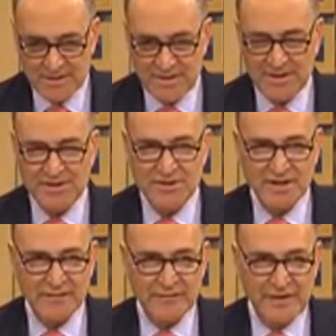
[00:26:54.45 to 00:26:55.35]
it is
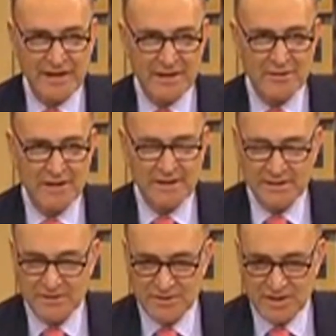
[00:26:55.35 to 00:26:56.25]
not fair and it
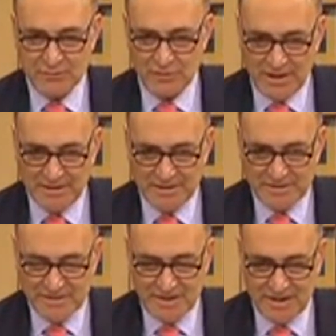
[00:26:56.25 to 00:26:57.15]
is not right to
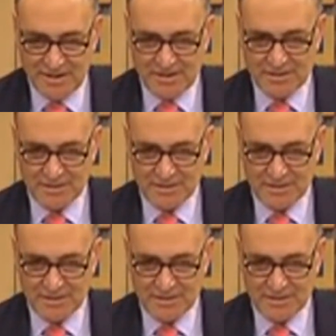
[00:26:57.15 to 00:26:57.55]
say